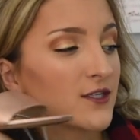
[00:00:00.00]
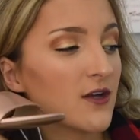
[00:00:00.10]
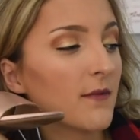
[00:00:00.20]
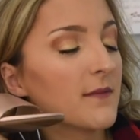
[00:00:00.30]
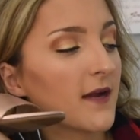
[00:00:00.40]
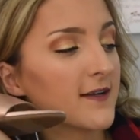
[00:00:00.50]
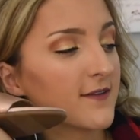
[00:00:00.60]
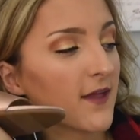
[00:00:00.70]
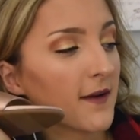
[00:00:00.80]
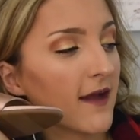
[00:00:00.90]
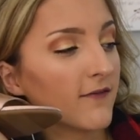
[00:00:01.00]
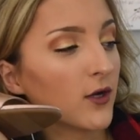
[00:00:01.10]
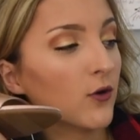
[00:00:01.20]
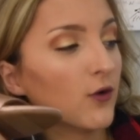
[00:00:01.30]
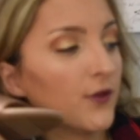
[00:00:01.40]
so many pairs of them. I have
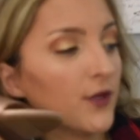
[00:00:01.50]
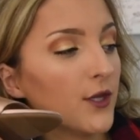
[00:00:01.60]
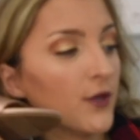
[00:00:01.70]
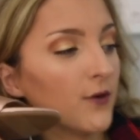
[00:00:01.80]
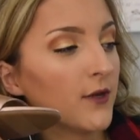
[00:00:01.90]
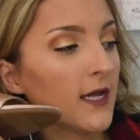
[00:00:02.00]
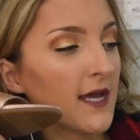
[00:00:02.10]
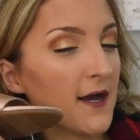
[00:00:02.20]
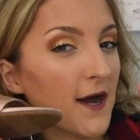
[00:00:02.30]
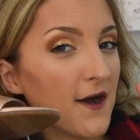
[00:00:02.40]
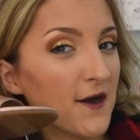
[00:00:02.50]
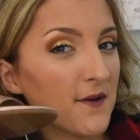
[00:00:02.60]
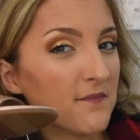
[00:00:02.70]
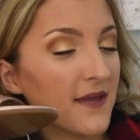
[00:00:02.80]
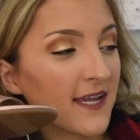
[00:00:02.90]
gold, nude,
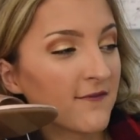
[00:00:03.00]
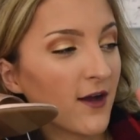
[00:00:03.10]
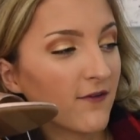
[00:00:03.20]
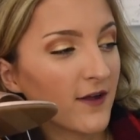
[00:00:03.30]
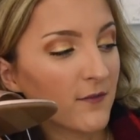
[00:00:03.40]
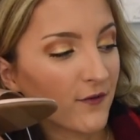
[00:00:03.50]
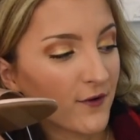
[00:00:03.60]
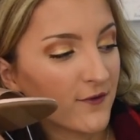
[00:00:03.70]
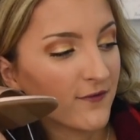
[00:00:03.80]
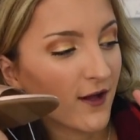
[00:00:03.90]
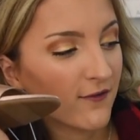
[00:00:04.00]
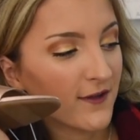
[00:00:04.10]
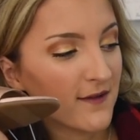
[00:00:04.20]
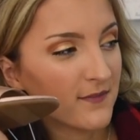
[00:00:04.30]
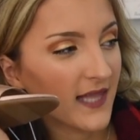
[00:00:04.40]
um, pink velvet, maroon
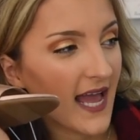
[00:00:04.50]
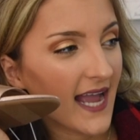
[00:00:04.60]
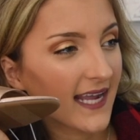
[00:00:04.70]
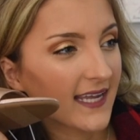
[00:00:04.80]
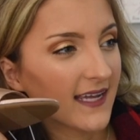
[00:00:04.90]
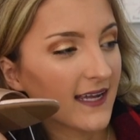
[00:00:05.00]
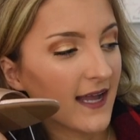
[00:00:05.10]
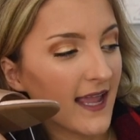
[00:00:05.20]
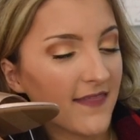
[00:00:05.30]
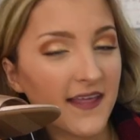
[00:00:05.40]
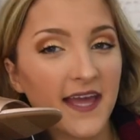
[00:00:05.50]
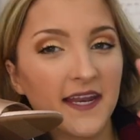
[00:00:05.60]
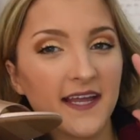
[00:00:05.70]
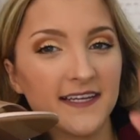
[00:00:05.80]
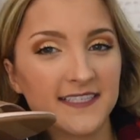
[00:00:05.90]
velvet, black, and
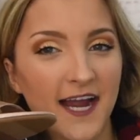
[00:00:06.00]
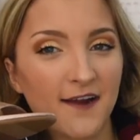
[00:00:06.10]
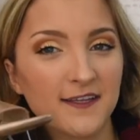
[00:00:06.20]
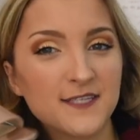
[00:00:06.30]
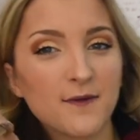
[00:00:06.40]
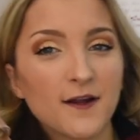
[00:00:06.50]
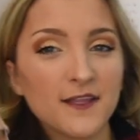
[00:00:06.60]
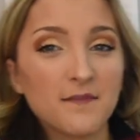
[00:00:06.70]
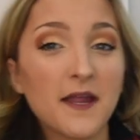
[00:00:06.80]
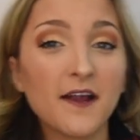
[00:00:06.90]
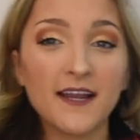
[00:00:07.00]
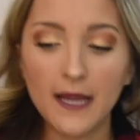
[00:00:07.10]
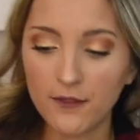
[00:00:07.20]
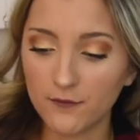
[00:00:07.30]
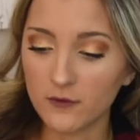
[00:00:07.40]
then an entirely sparkly pair, and
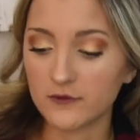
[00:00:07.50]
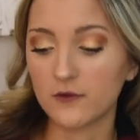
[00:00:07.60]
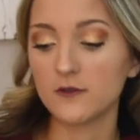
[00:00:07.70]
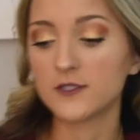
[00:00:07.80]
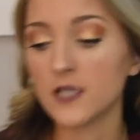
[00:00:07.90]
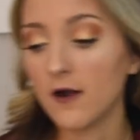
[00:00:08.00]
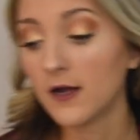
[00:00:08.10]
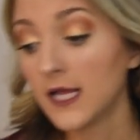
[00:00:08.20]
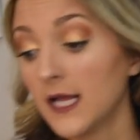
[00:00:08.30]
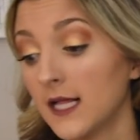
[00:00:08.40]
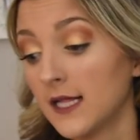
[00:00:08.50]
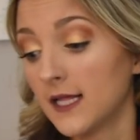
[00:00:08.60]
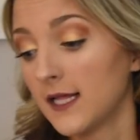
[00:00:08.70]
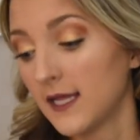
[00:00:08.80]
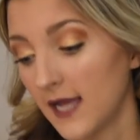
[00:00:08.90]
now the rose gold. So
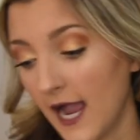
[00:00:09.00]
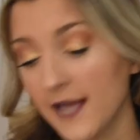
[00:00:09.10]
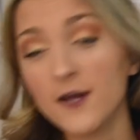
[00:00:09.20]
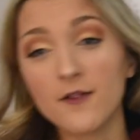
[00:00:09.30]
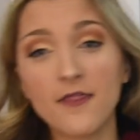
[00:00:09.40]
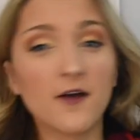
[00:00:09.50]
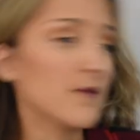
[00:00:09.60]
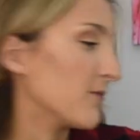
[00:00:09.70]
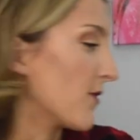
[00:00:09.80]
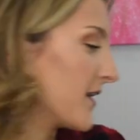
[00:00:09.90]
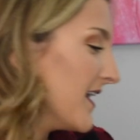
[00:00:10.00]
I know that they'll be worn.